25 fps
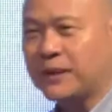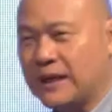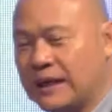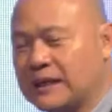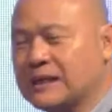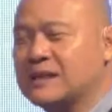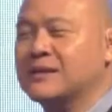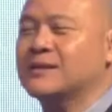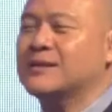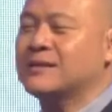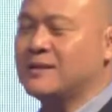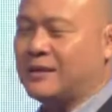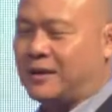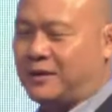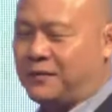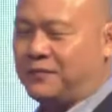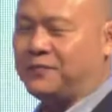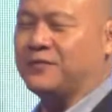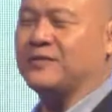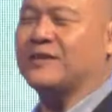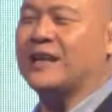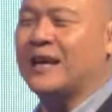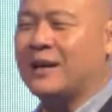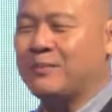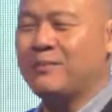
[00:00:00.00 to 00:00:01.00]
serve
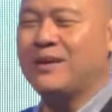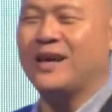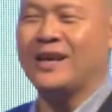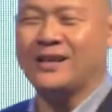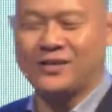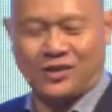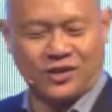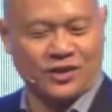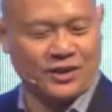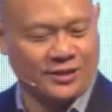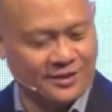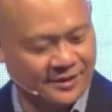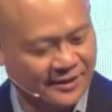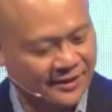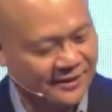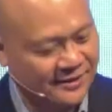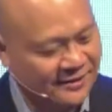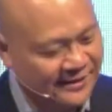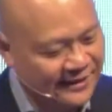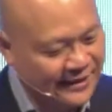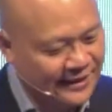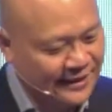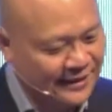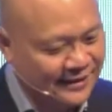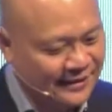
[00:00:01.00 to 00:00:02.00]
them as Jesus
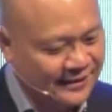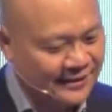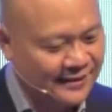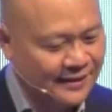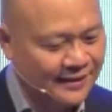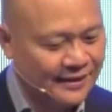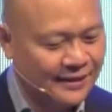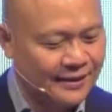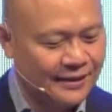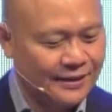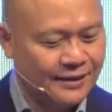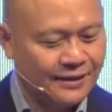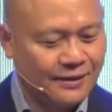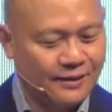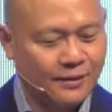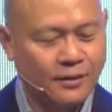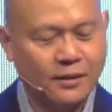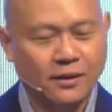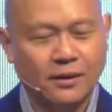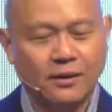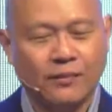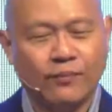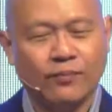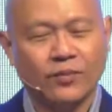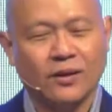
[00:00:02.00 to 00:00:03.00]
did.
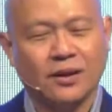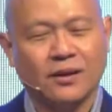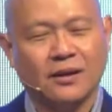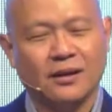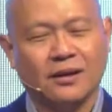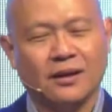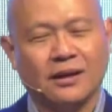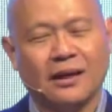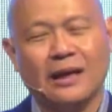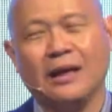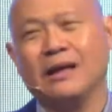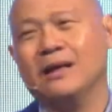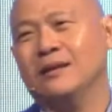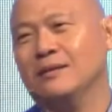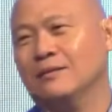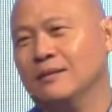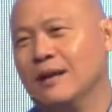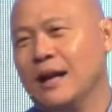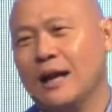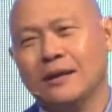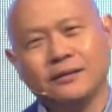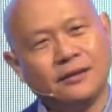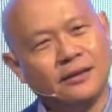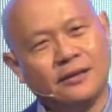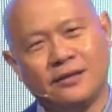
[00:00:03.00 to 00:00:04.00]
And
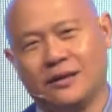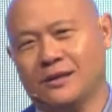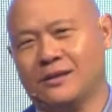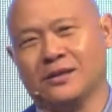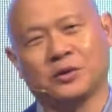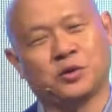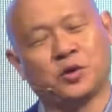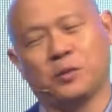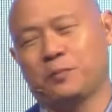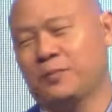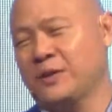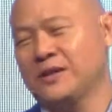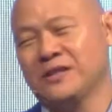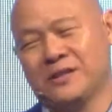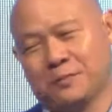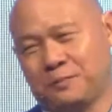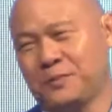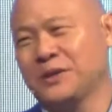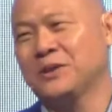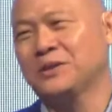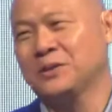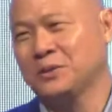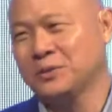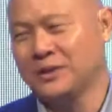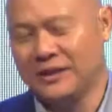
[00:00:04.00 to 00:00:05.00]
I think here's a good
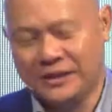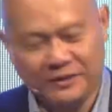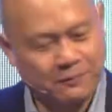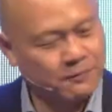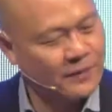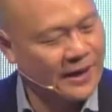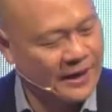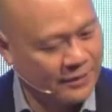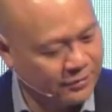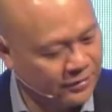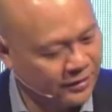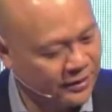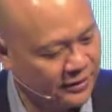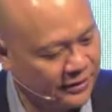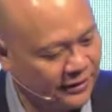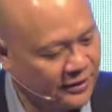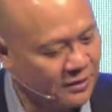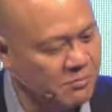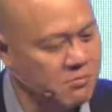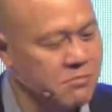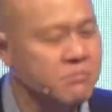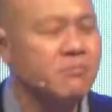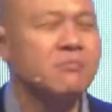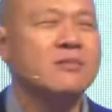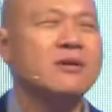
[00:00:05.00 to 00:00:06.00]
principle to live by, really. The
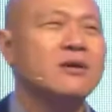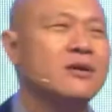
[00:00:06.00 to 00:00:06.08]
more